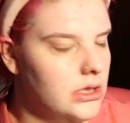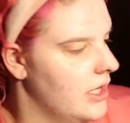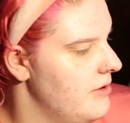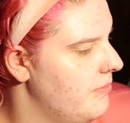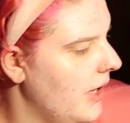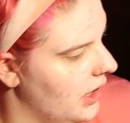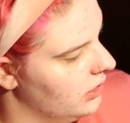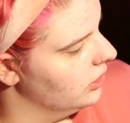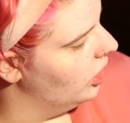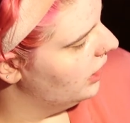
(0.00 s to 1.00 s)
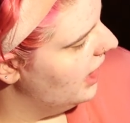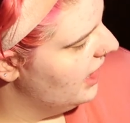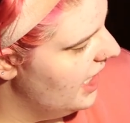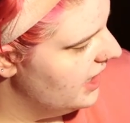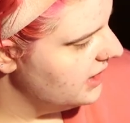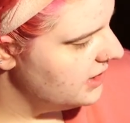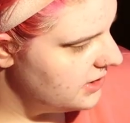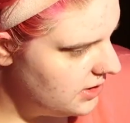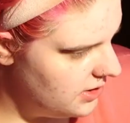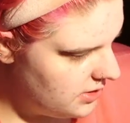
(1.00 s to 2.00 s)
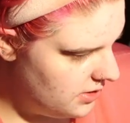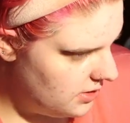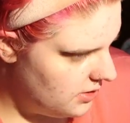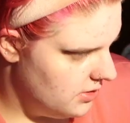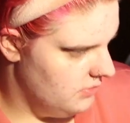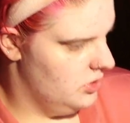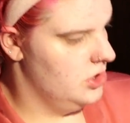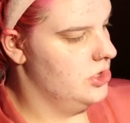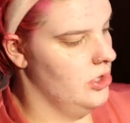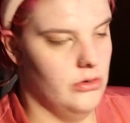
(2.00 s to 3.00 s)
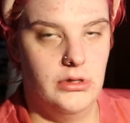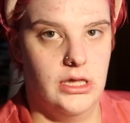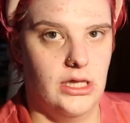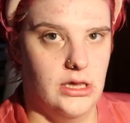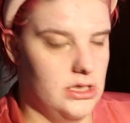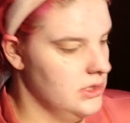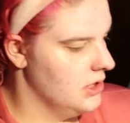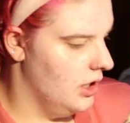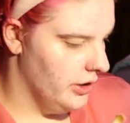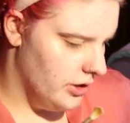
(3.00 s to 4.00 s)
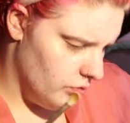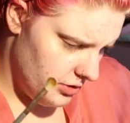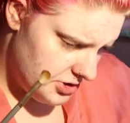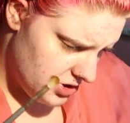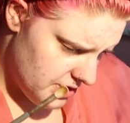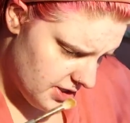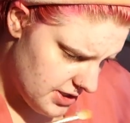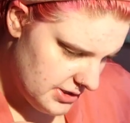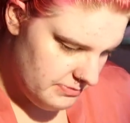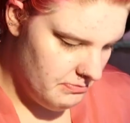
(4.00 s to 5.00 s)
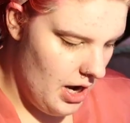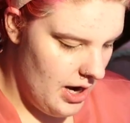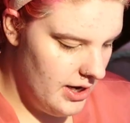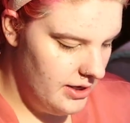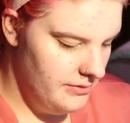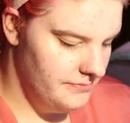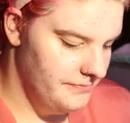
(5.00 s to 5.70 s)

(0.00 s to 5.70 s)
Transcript: a light pink look, I guess. I'm going to start with like this color, which is my